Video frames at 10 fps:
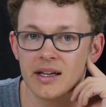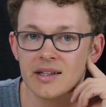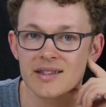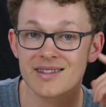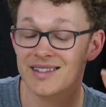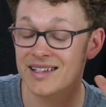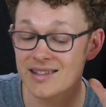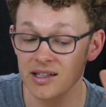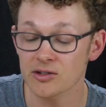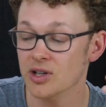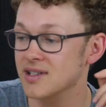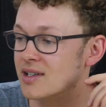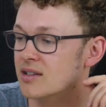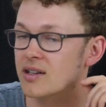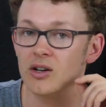It's an
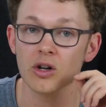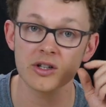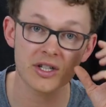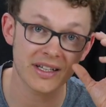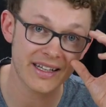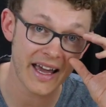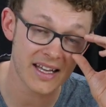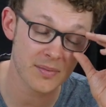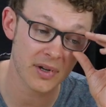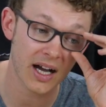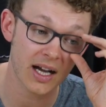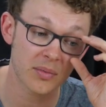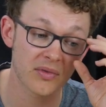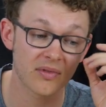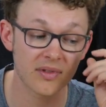interesting technology. It has been
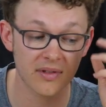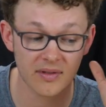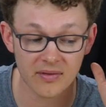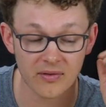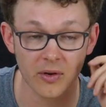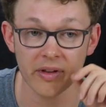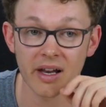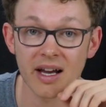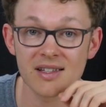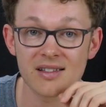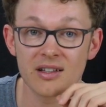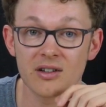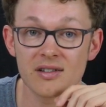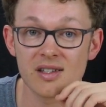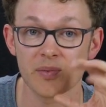hyped for the last
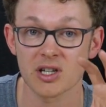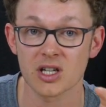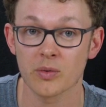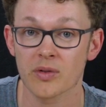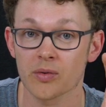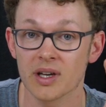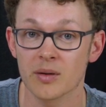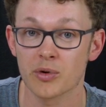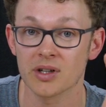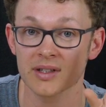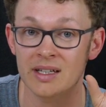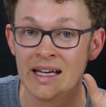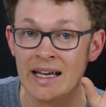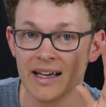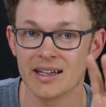years, especially with 3D printing.
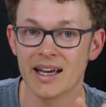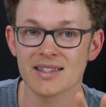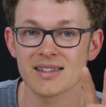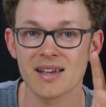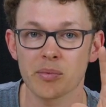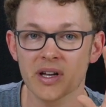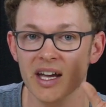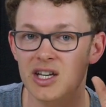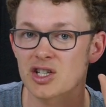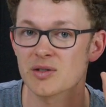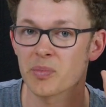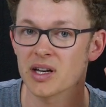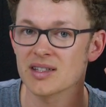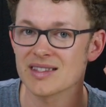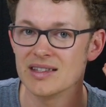It has its applications,
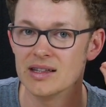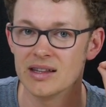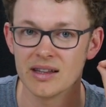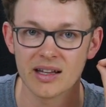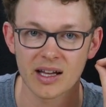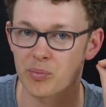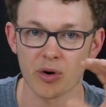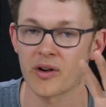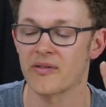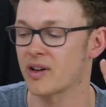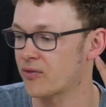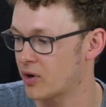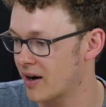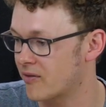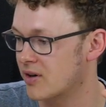but it's not perfect
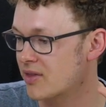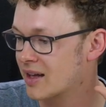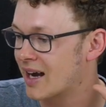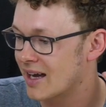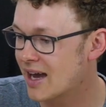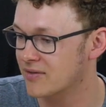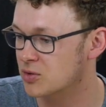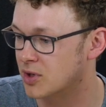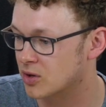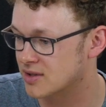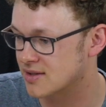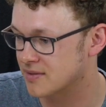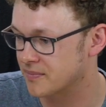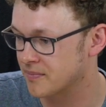for everything. I have to be honest.